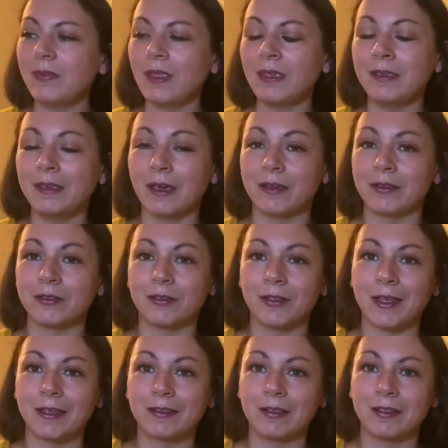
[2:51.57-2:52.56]
yeah, so
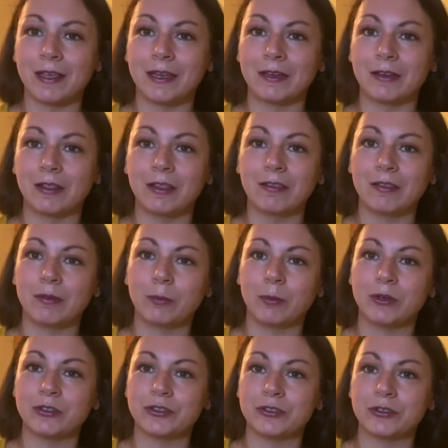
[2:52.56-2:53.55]
that's at the end of this,
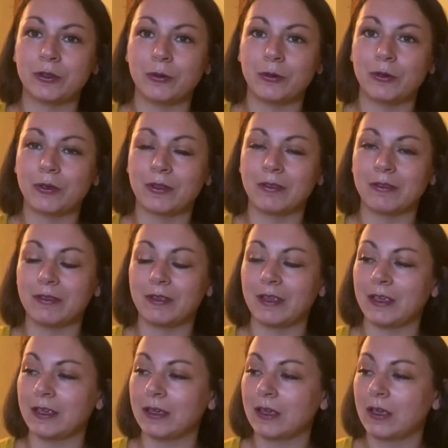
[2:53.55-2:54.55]
which so you can
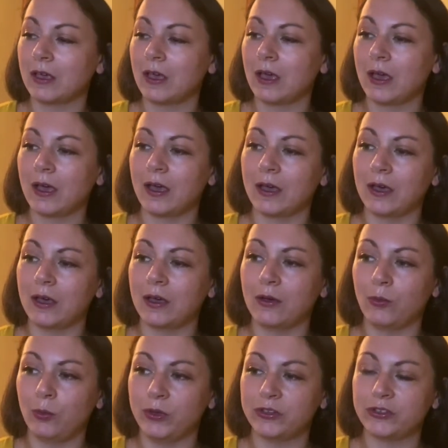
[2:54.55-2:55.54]
see Uh,
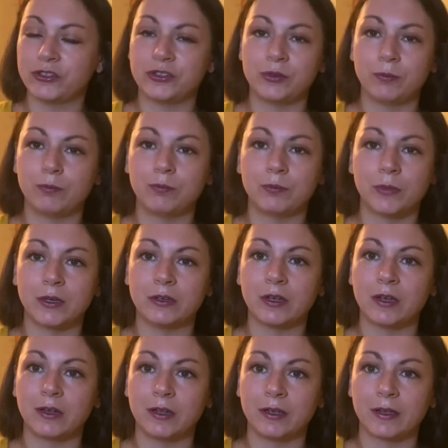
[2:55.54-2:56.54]
which
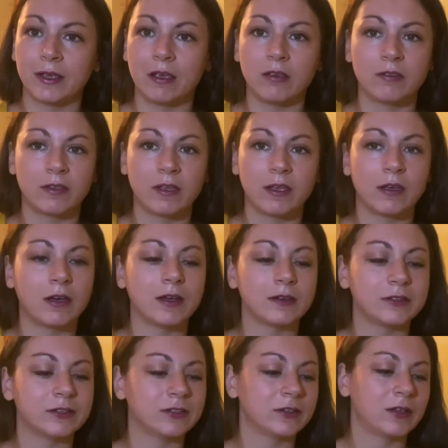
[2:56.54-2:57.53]
mandala cakes I
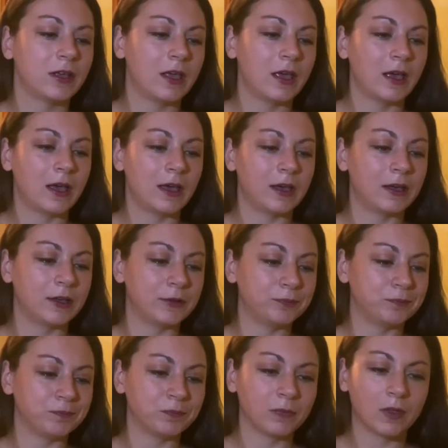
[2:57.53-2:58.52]
got.
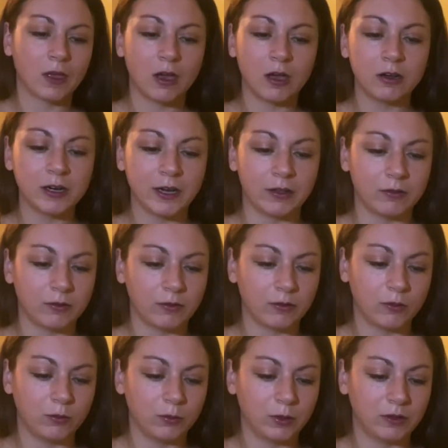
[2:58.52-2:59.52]
Um, all right,
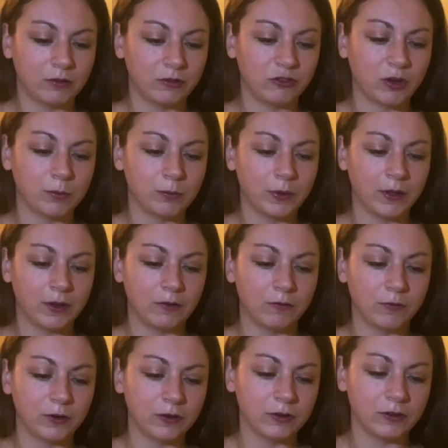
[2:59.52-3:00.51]
so let's jump in.
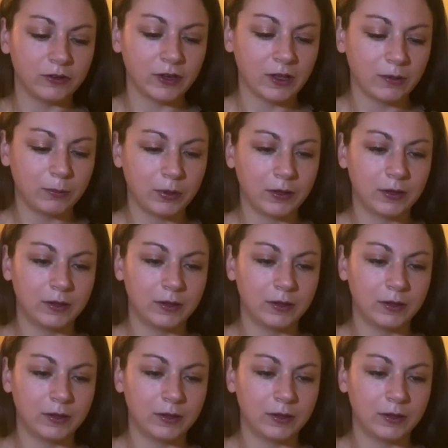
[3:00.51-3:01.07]
First up,